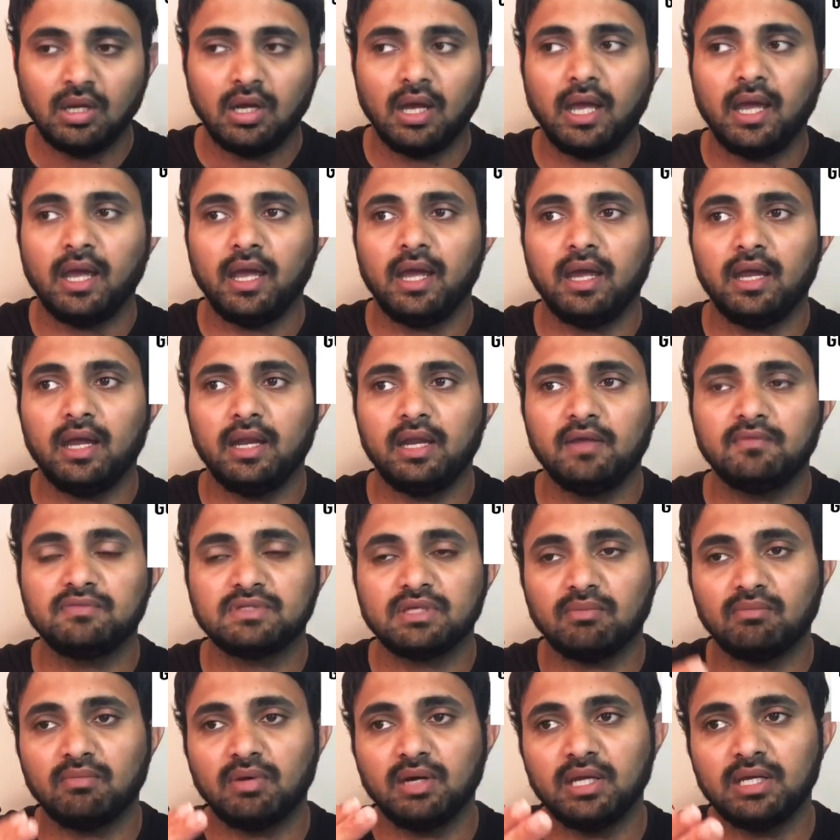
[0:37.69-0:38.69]
and if
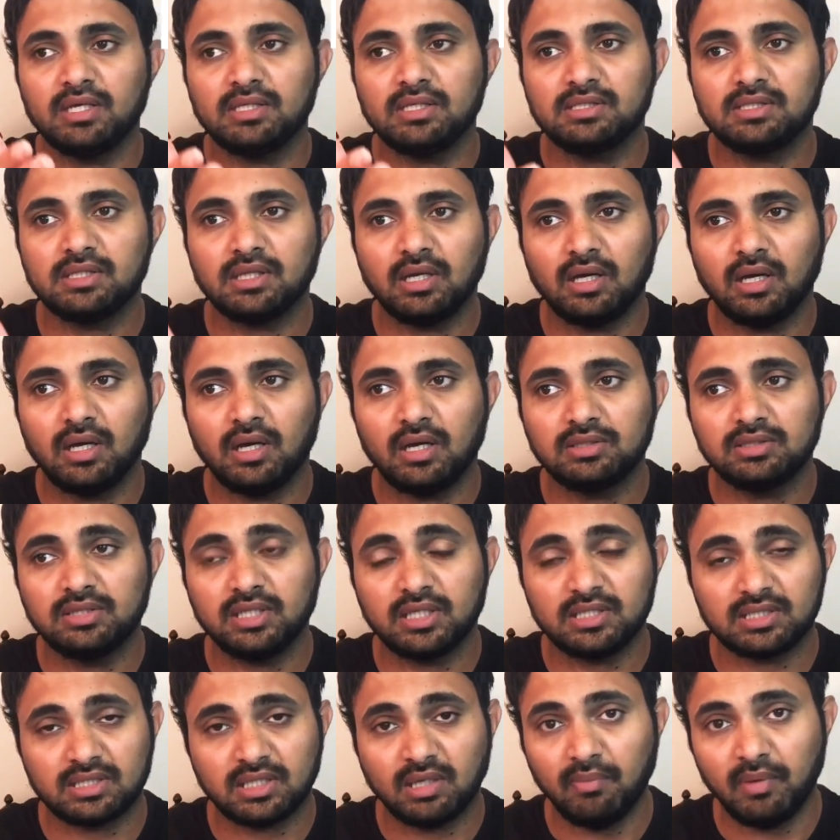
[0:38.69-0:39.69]
somebody is
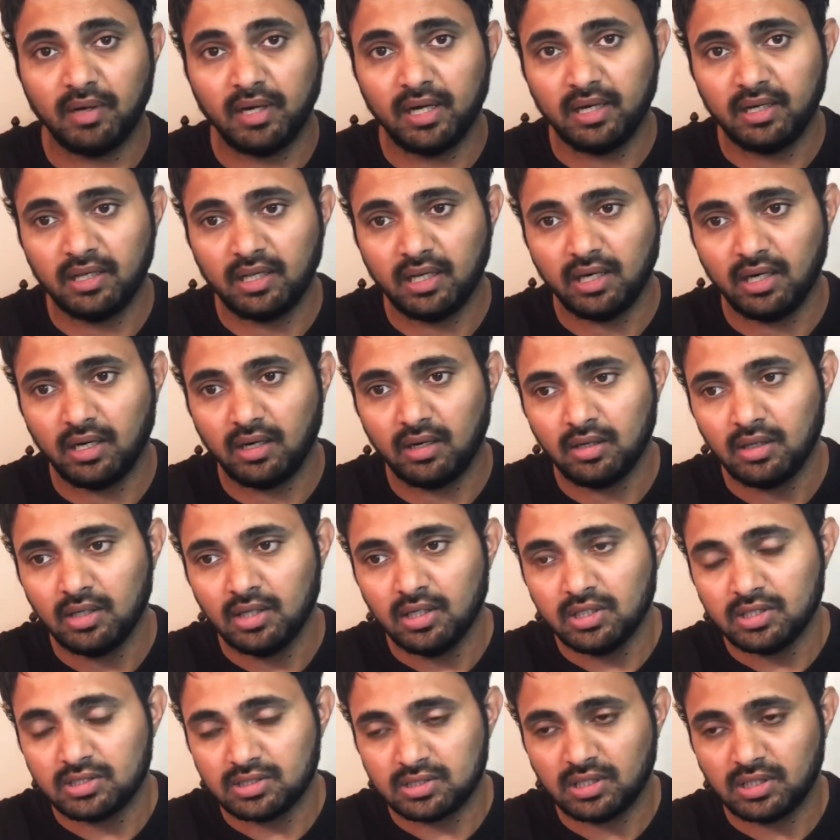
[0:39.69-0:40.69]
just completed their
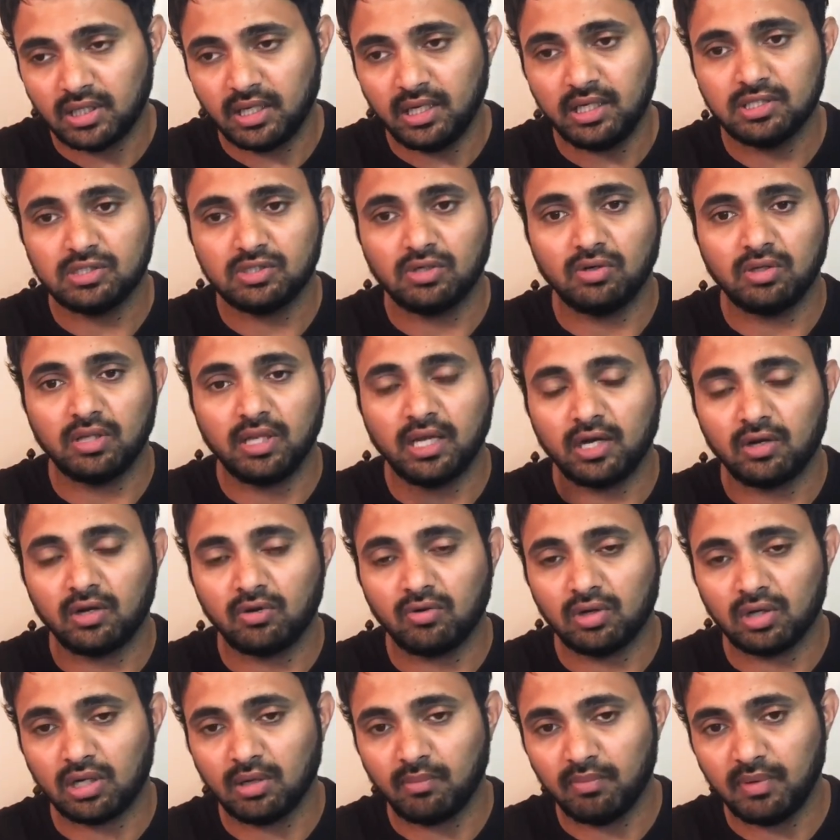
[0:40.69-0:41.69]
studies or they are going
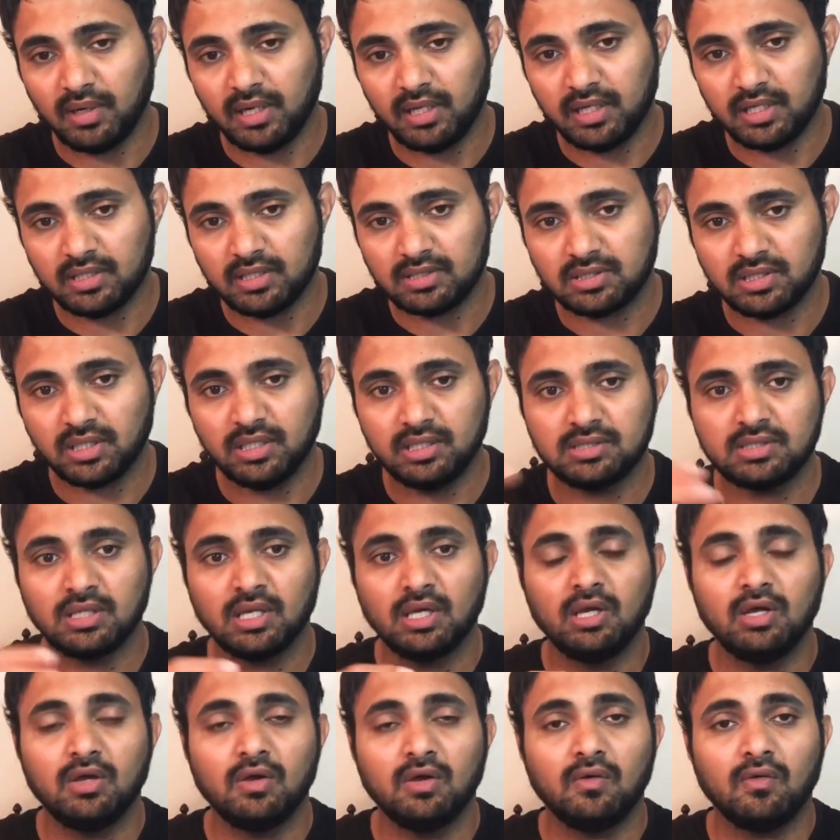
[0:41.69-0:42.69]
to complete their studies,
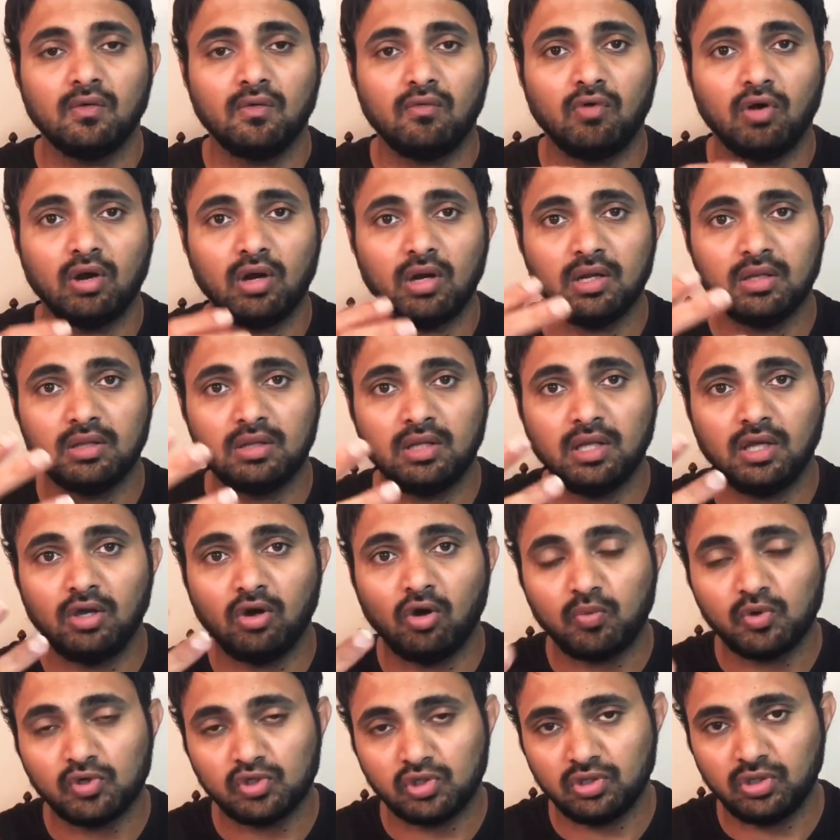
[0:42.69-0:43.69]
what are the
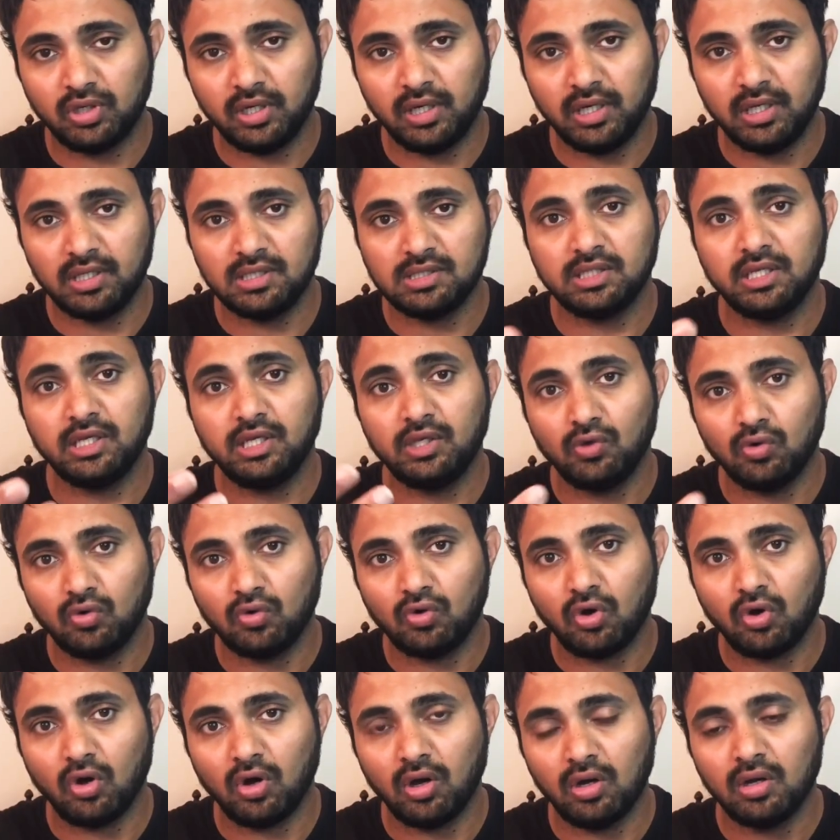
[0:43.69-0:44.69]
opportunities in
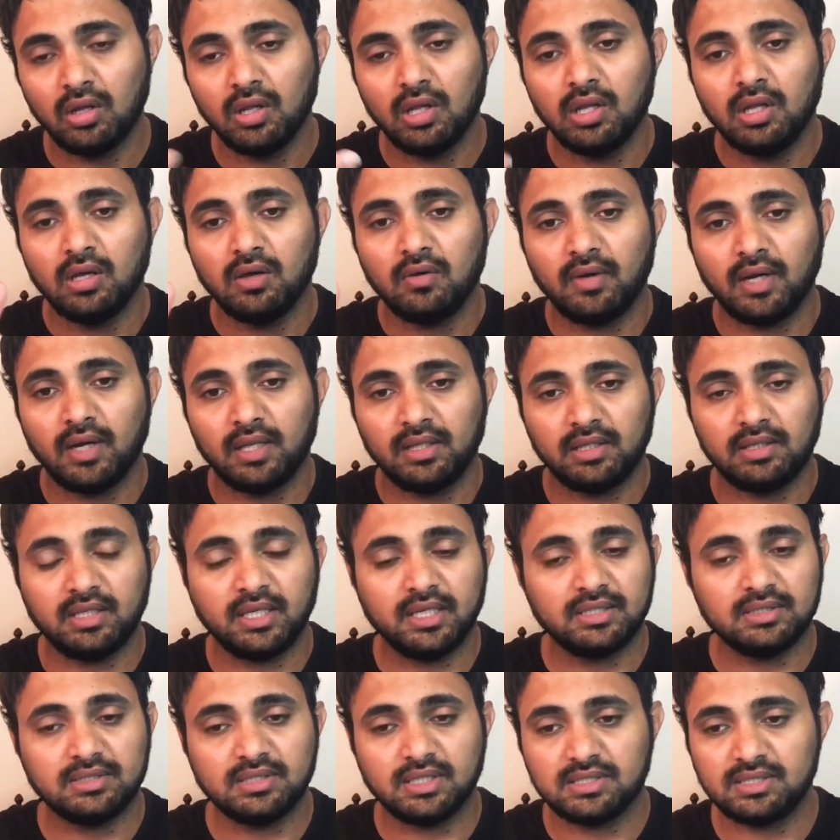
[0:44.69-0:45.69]
Yukon rather
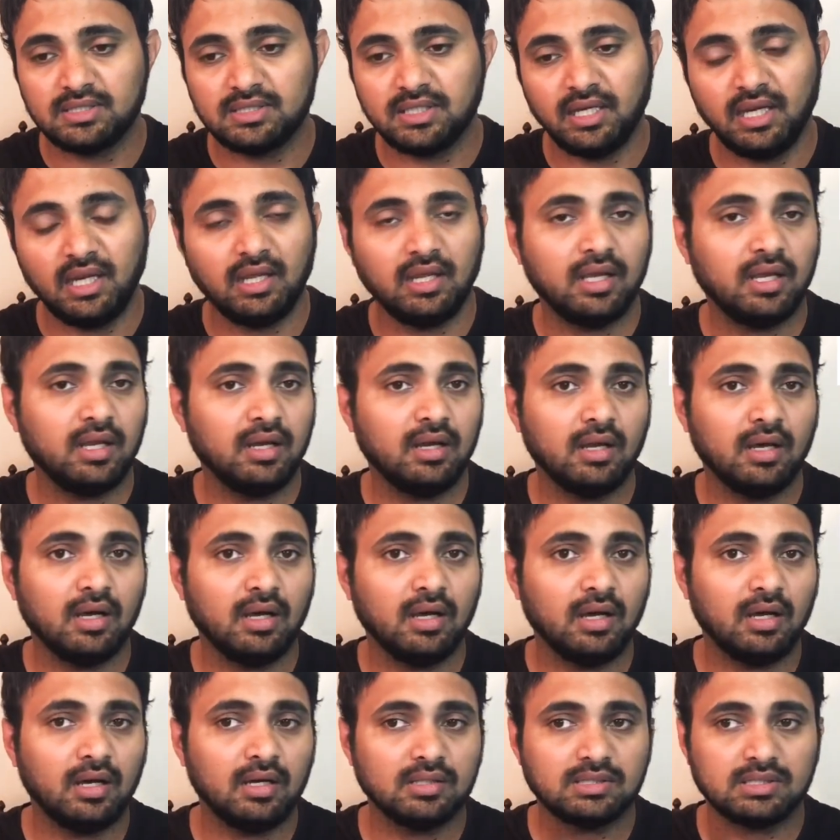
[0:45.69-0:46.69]
than just sitting in
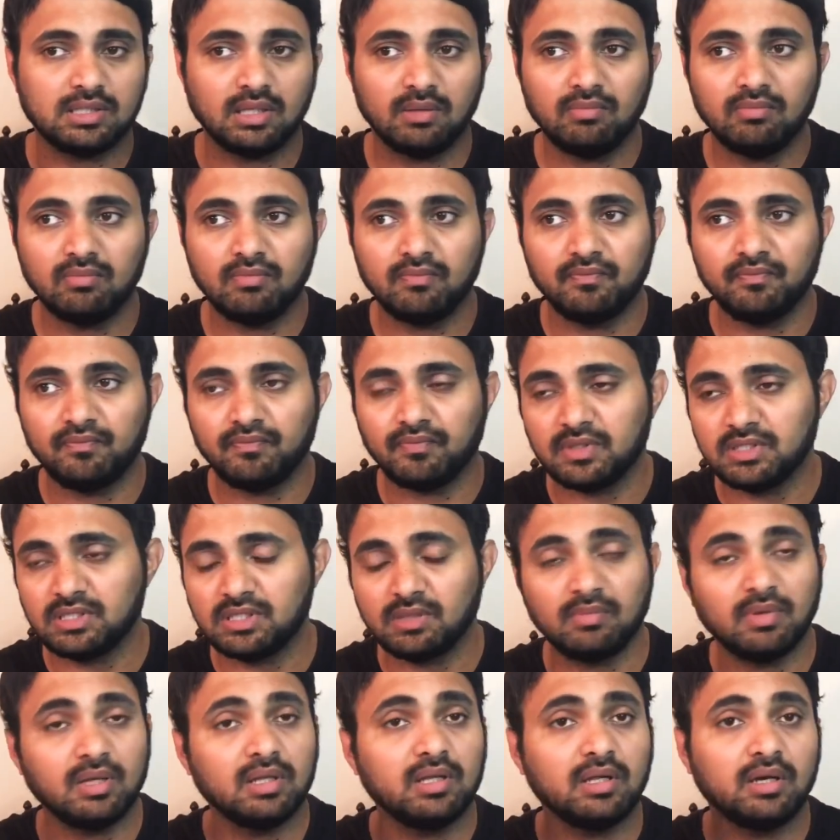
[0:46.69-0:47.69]

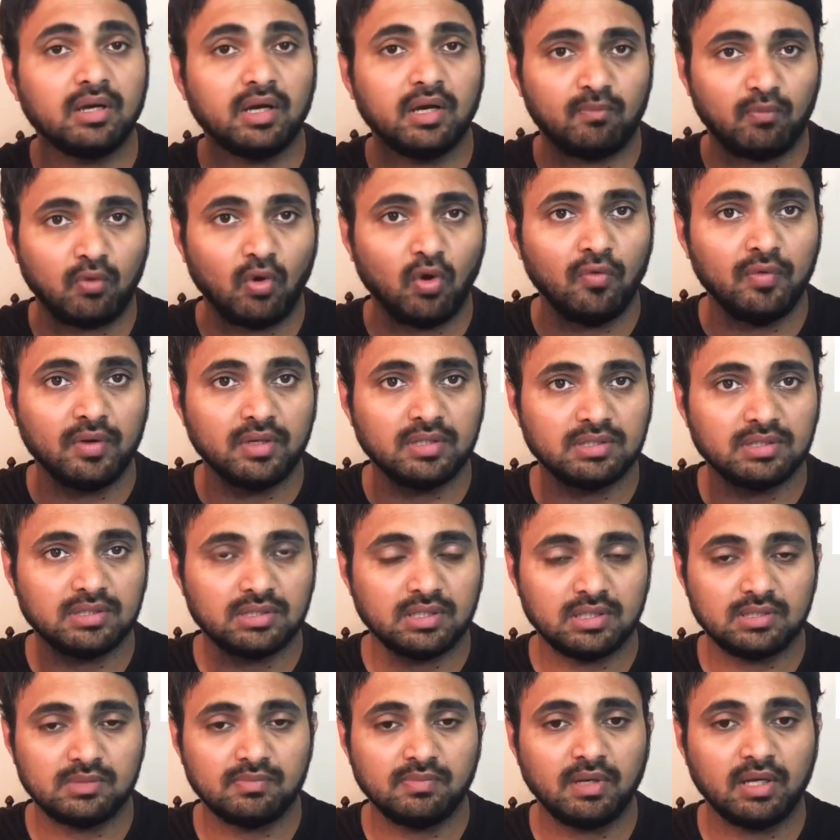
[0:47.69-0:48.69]
some other
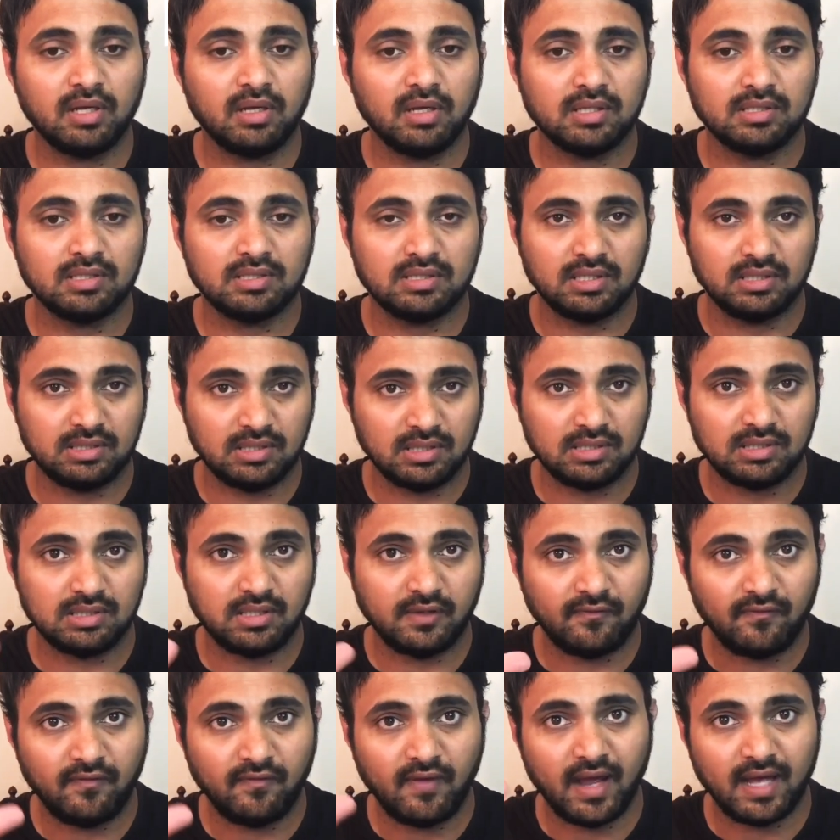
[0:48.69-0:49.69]
provinces, because this is the
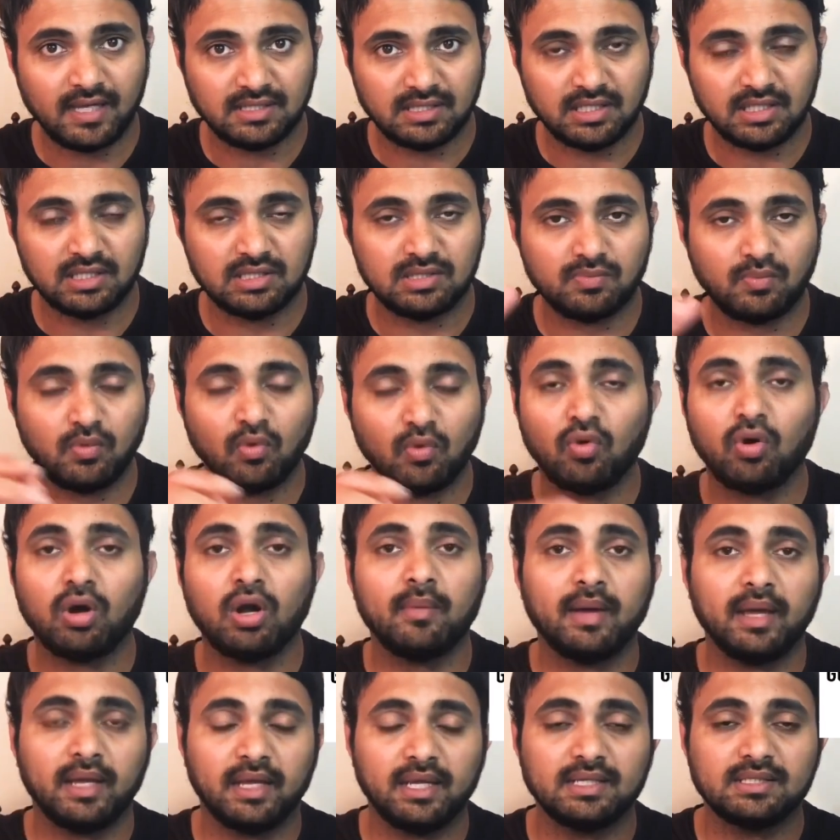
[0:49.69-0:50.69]
fastest program
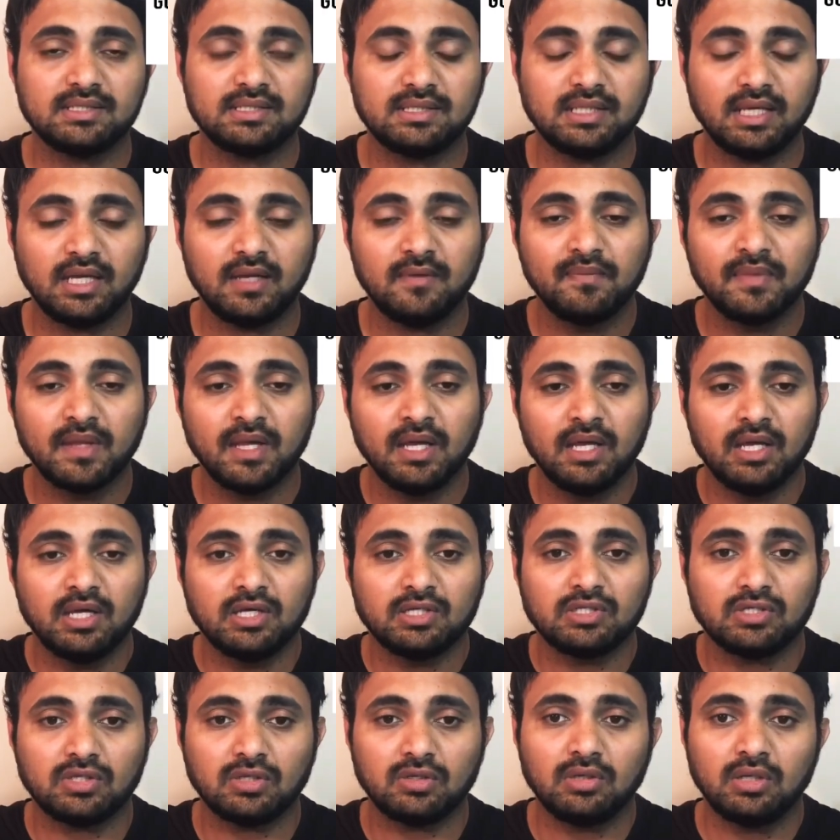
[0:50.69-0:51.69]
I can say.
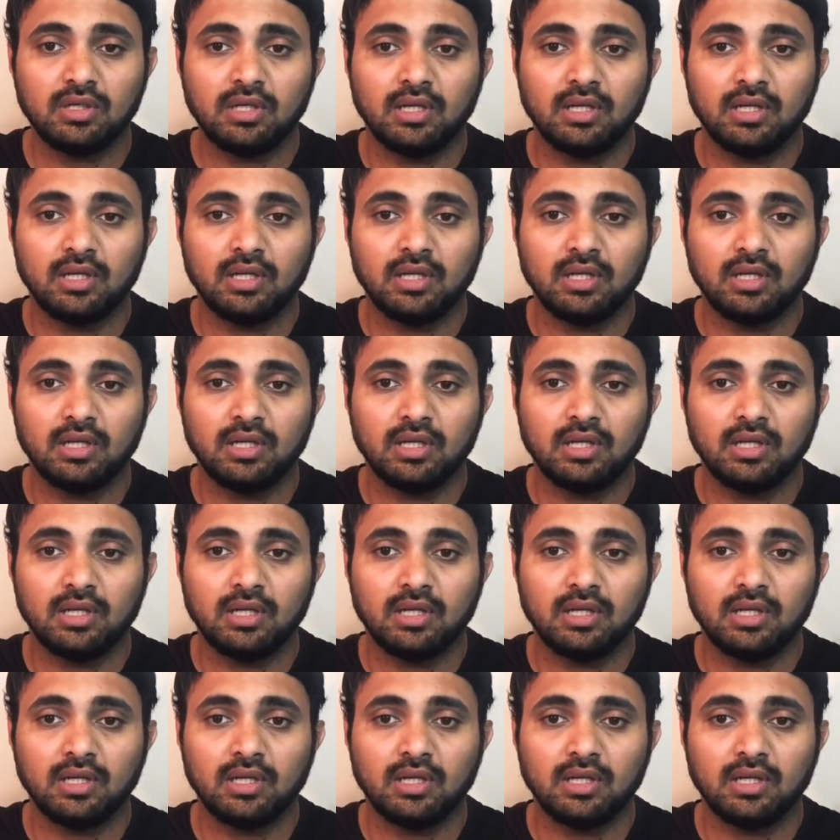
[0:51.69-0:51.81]
So